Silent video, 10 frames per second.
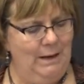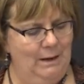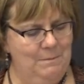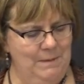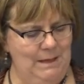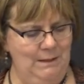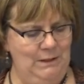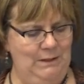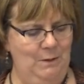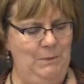committed
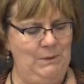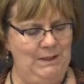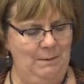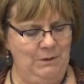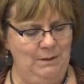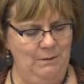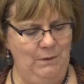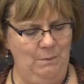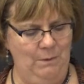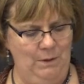to the perception of
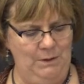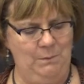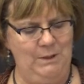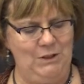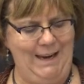the world which